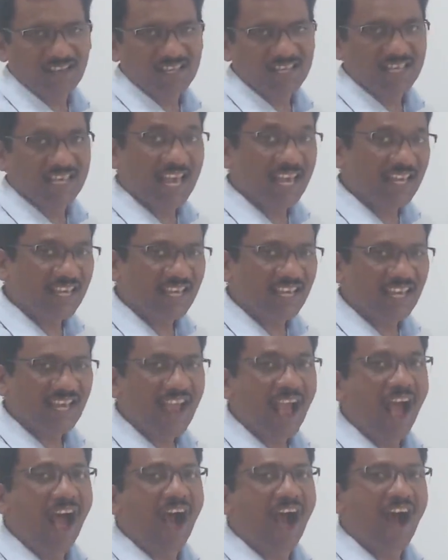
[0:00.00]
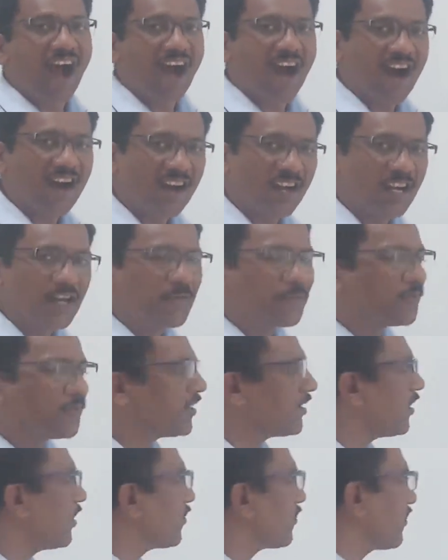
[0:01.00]
They hardly
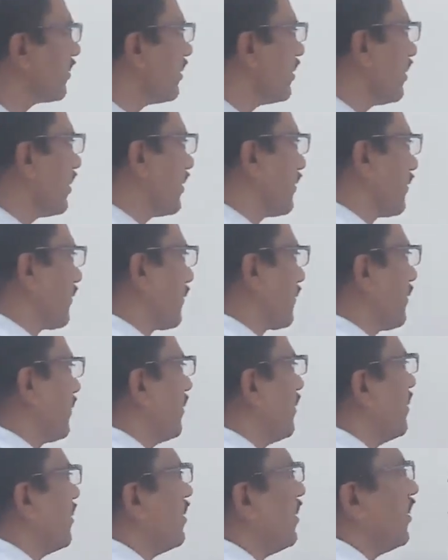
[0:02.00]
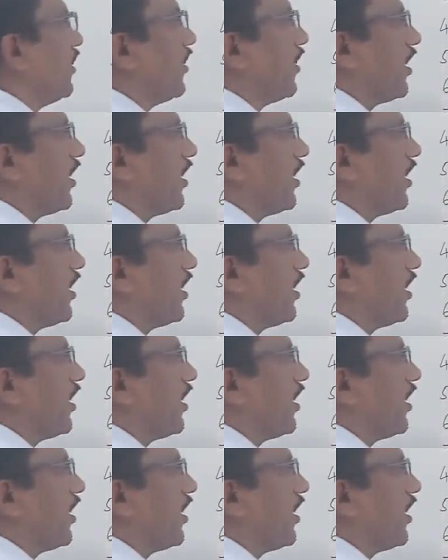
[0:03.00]
work on Sundays.